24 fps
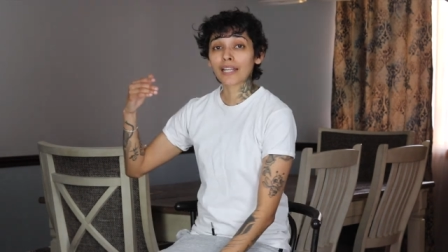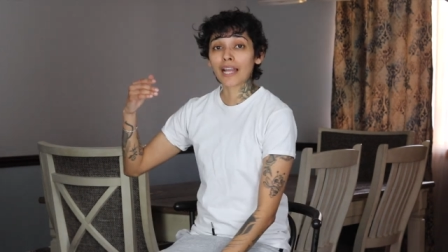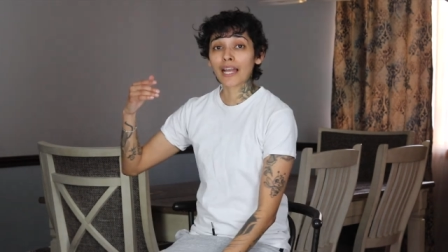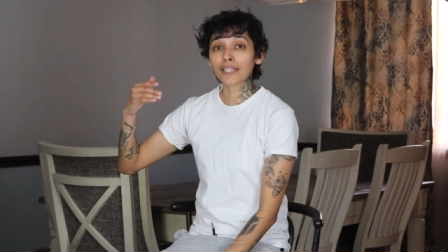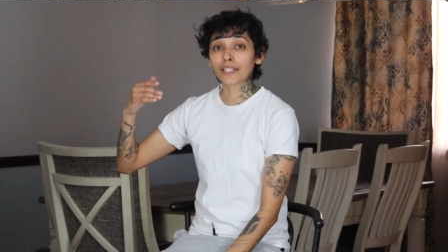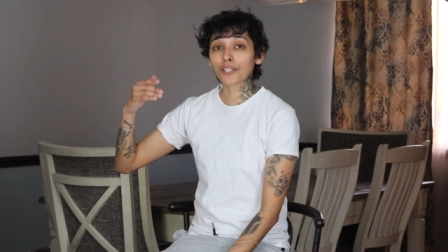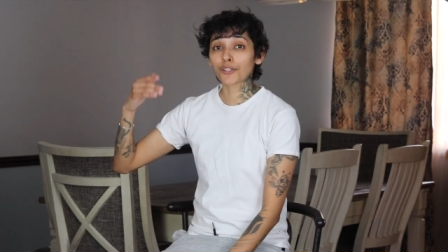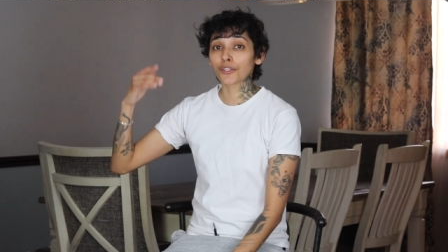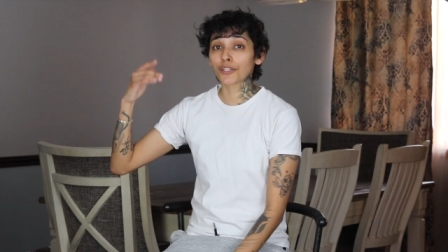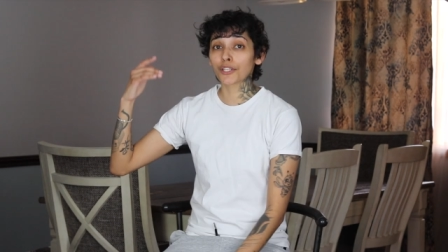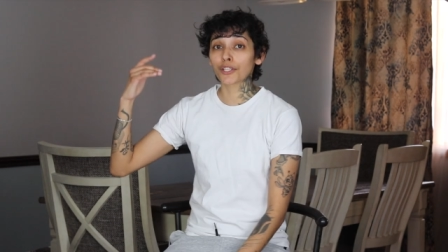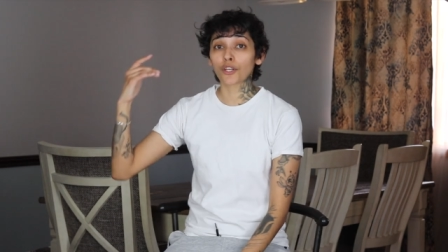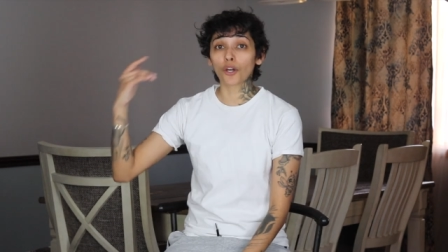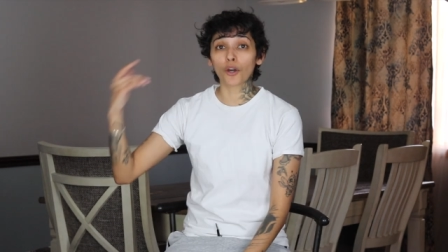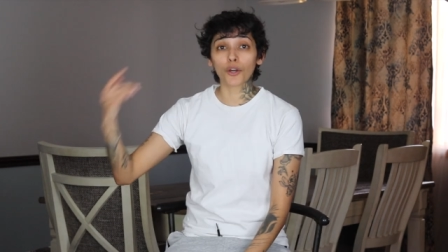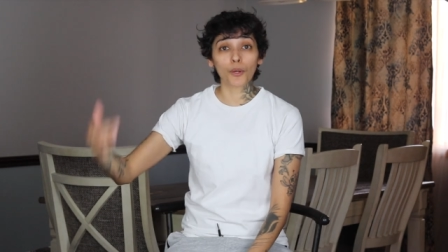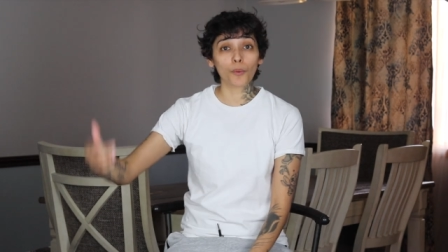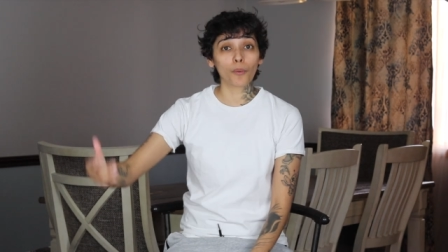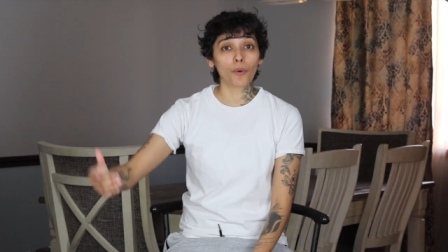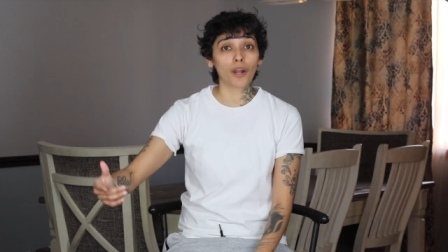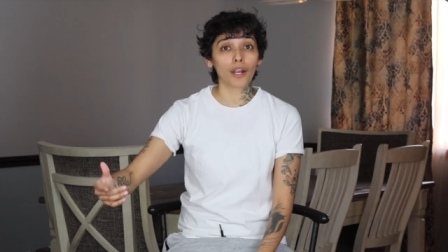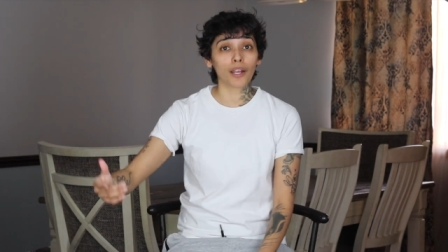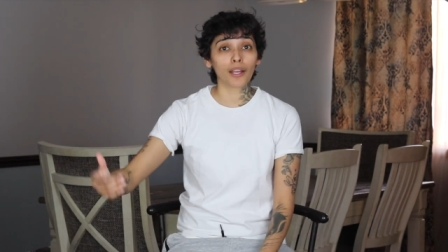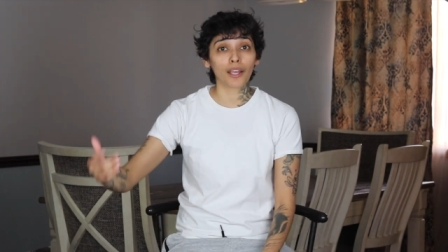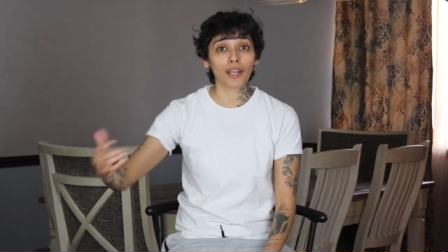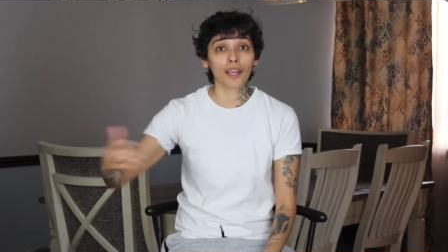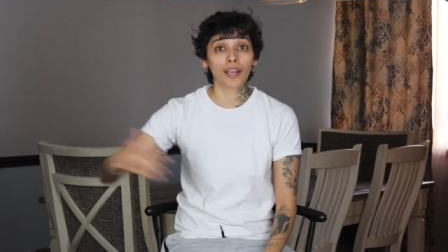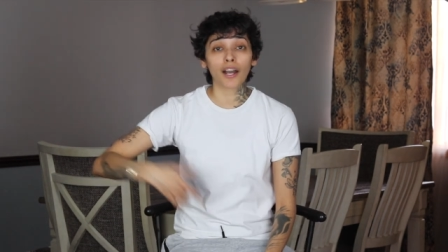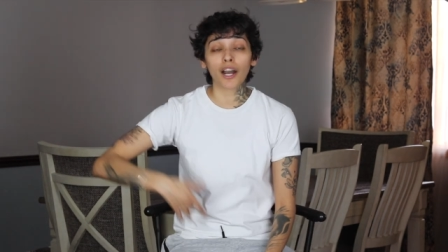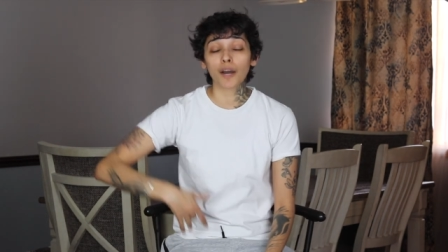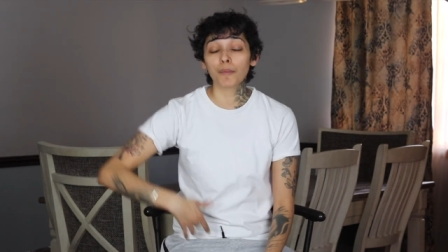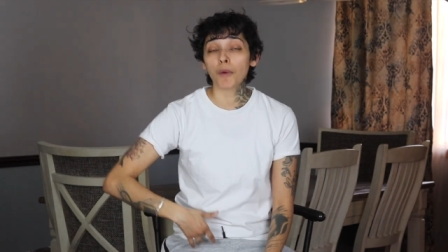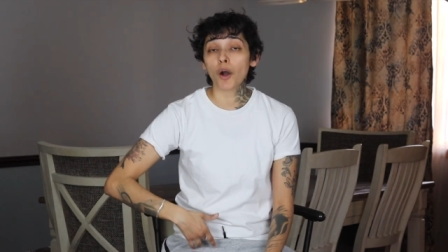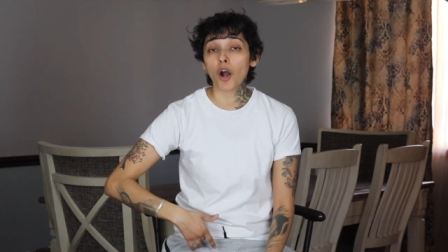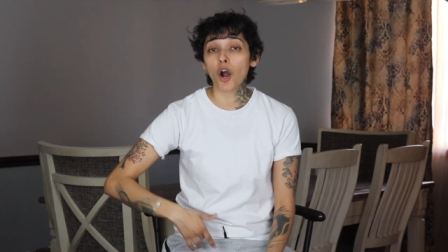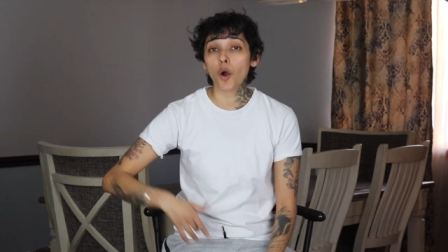I literally go to work,
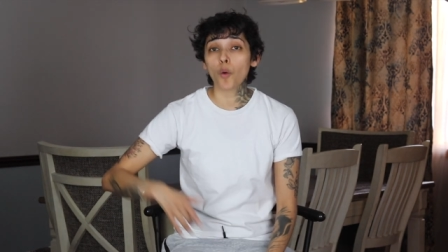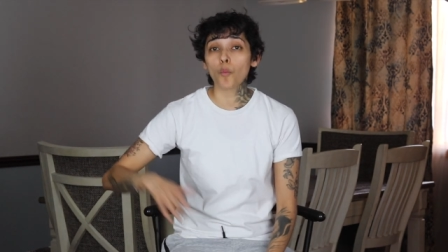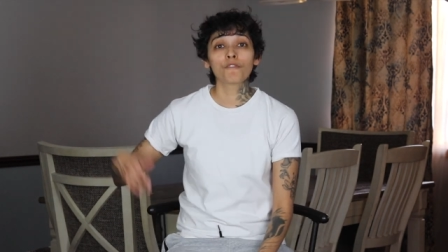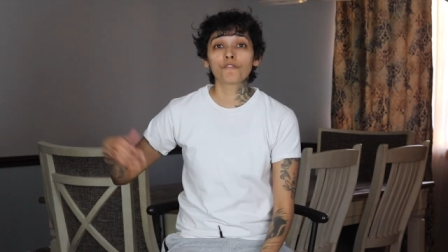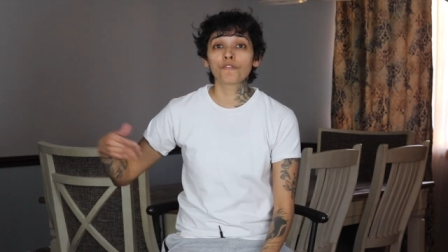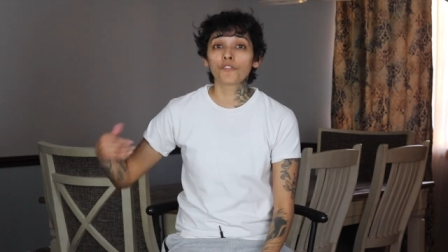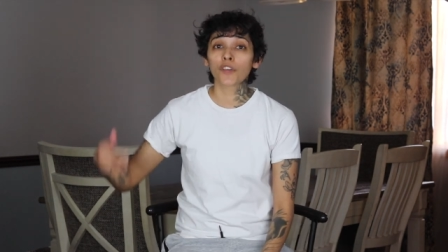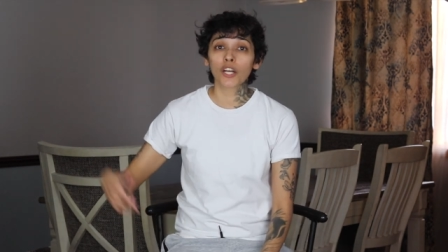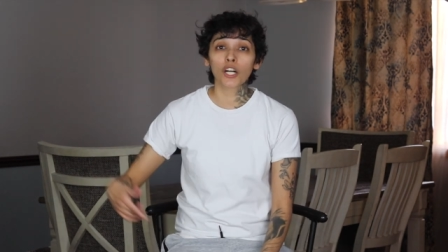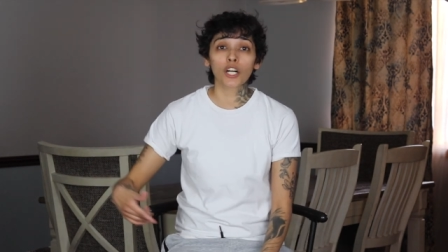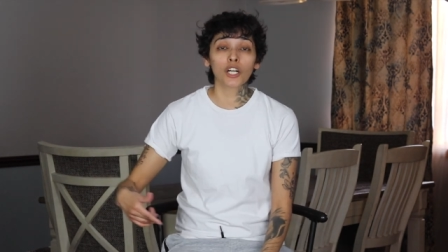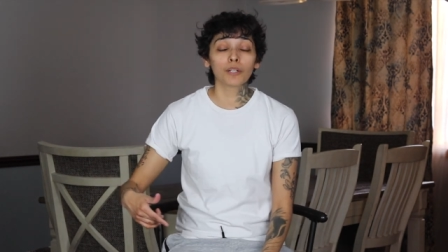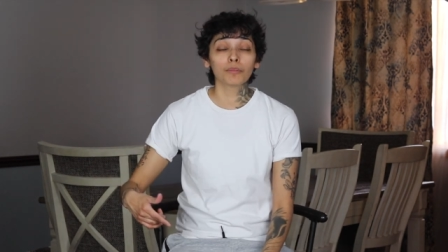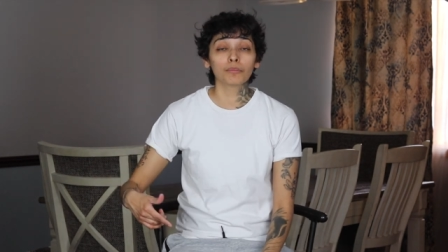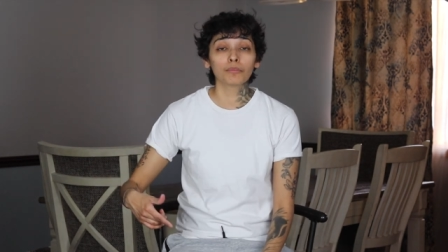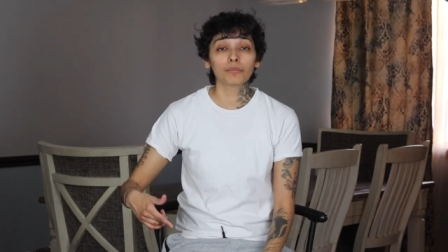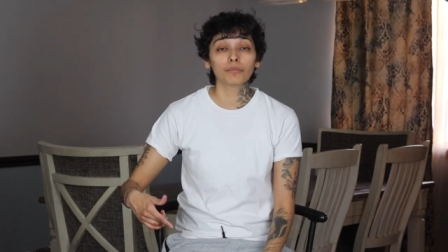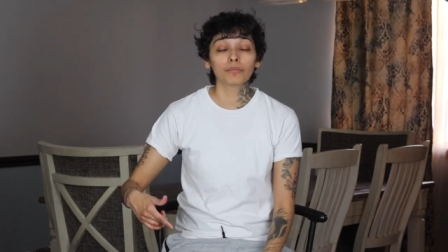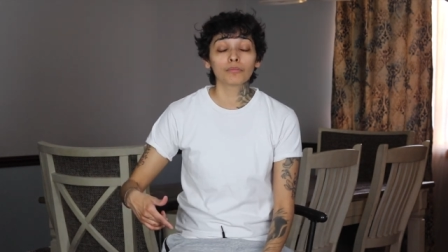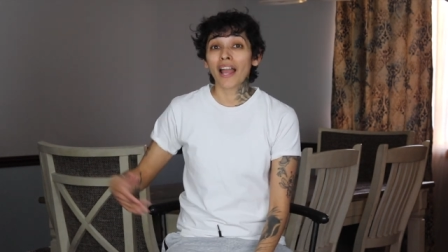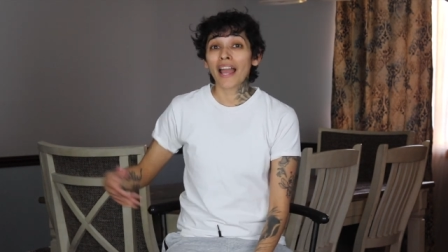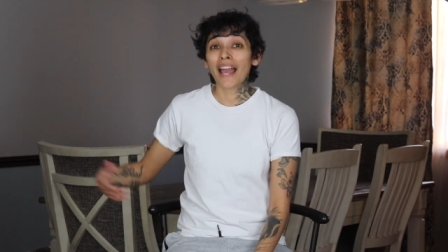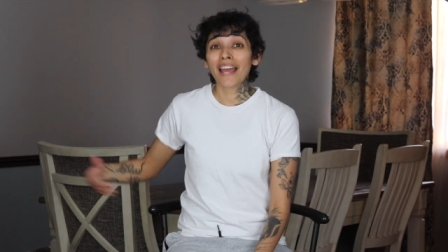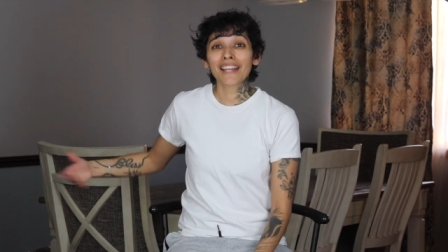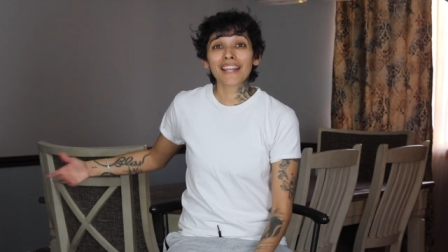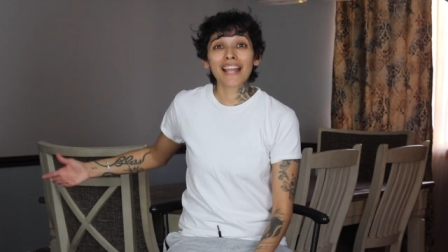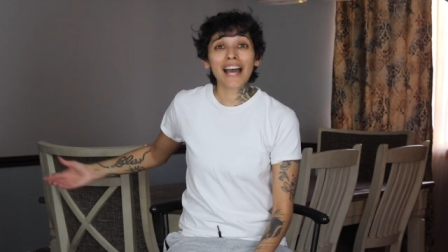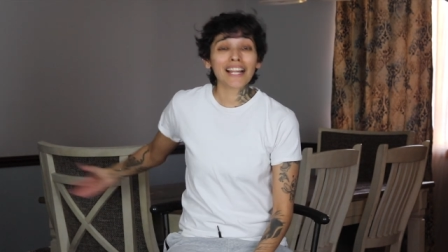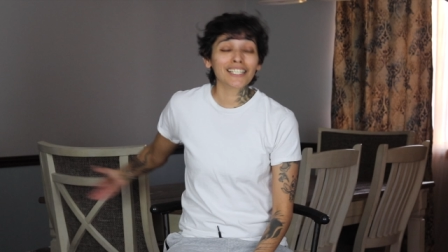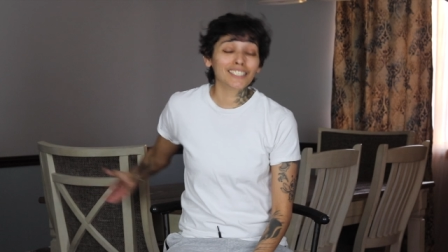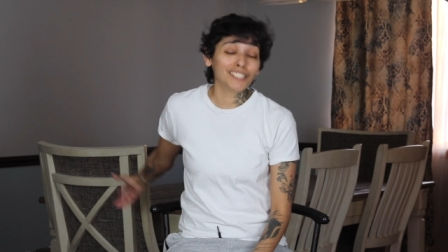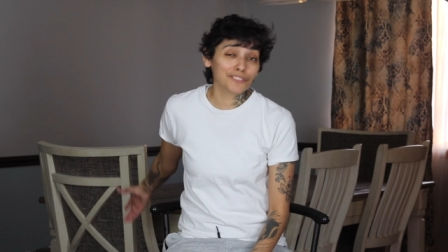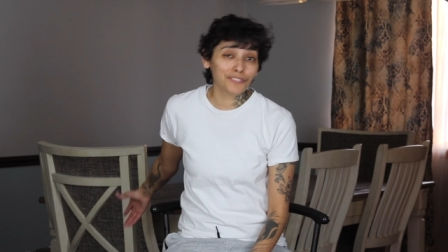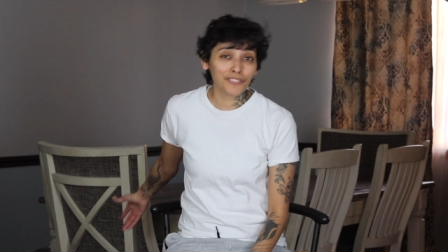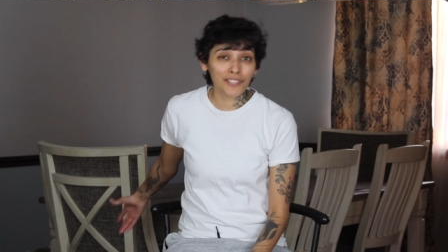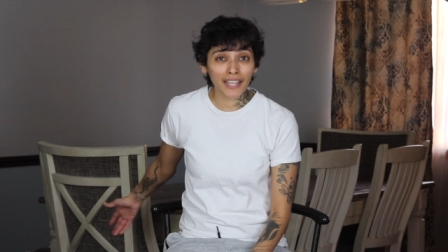come home, film, and
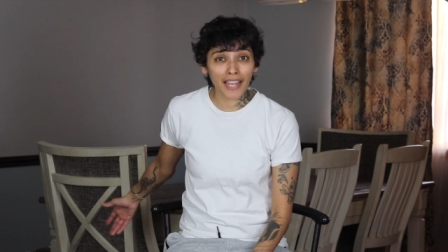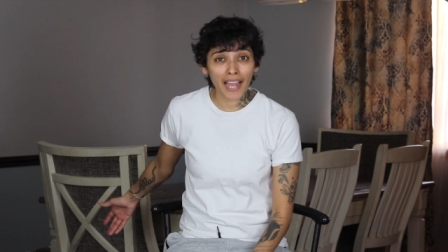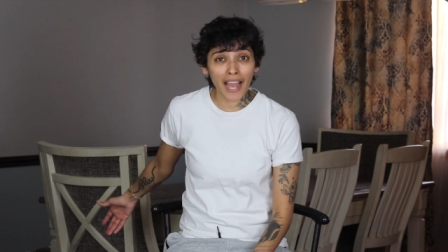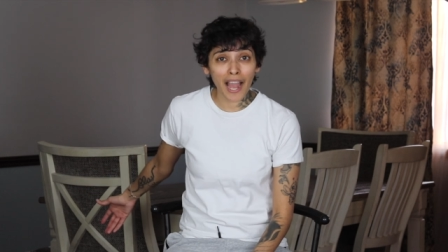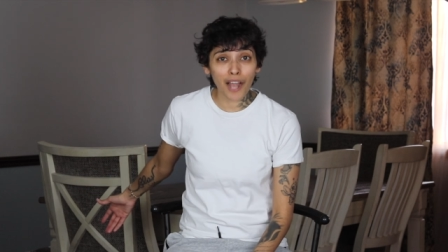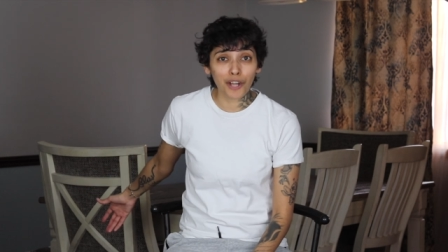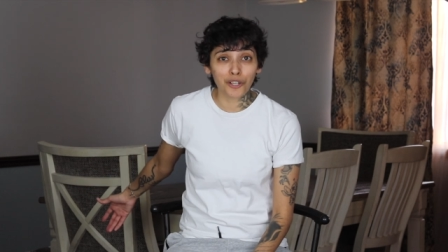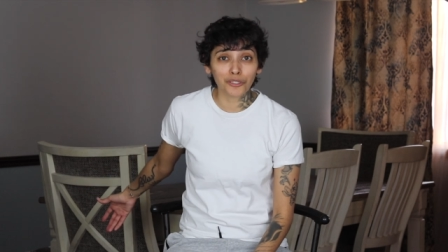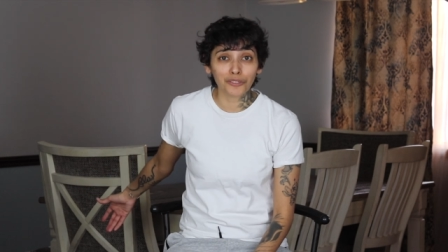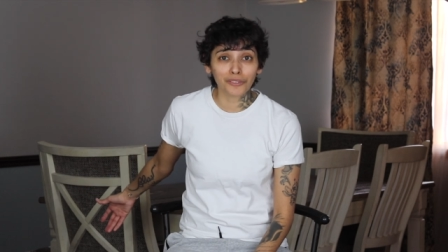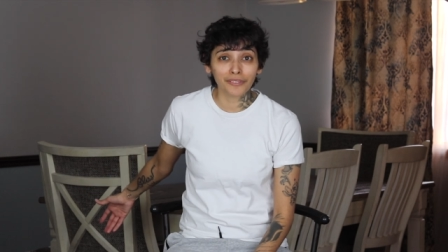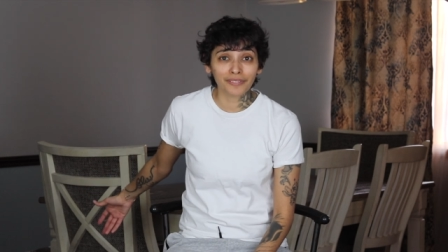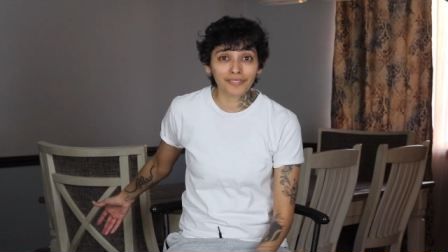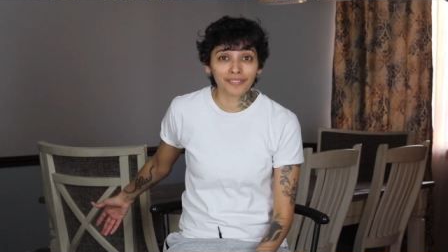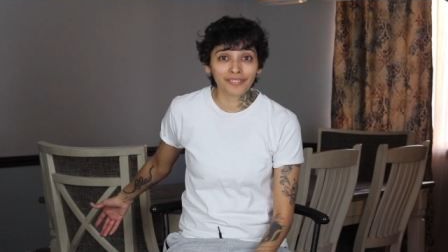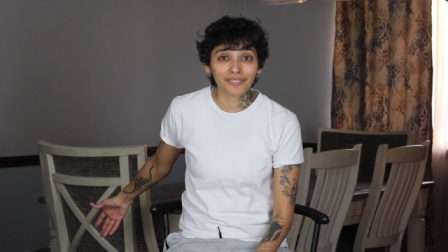knock the fuck out.